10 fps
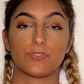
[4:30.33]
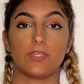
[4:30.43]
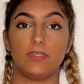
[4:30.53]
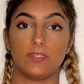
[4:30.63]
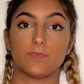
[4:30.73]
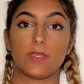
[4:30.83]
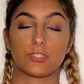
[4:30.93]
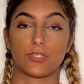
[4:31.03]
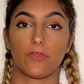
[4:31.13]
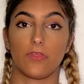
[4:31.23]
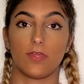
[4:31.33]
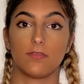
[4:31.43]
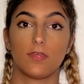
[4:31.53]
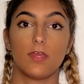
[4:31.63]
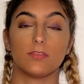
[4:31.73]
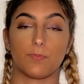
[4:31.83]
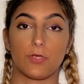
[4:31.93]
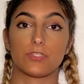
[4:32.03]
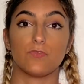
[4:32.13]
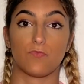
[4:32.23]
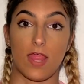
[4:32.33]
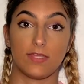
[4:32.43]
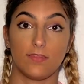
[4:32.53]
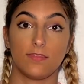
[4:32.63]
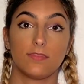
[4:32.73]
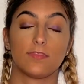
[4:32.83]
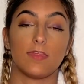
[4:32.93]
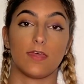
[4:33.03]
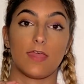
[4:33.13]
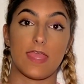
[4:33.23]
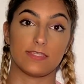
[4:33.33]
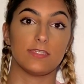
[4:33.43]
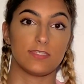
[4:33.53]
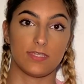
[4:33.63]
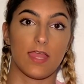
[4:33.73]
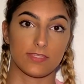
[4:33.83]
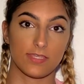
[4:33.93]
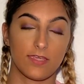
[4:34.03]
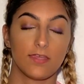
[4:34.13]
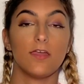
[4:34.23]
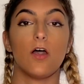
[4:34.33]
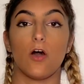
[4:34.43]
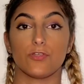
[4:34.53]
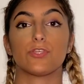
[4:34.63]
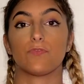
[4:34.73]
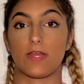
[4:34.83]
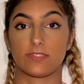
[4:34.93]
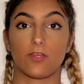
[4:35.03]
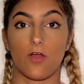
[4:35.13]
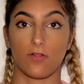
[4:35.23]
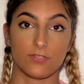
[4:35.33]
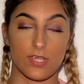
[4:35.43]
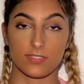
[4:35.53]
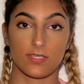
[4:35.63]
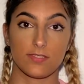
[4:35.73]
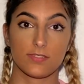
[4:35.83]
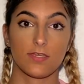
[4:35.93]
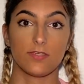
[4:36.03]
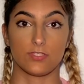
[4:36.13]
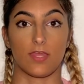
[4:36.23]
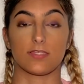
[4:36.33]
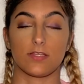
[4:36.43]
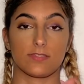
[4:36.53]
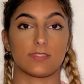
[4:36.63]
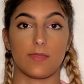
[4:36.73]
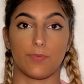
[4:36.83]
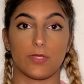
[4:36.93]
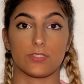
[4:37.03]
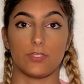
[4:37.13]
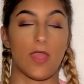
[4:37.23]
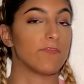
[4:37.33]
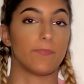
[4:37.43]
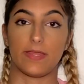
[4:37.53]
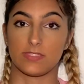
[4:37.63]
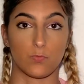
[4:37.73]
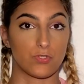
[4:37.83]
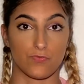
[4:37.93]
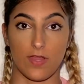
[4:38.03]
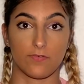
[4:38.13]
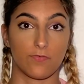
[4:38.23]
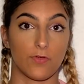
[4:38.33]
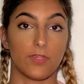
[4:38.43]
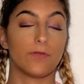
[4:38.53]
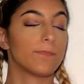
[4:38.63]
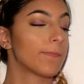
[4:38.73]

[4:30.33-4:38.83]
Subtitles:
So they need to make sure that the person writing the ACT essay also writes their college essays, so they can tell it's the same person. You haven't paid someone to write it for you.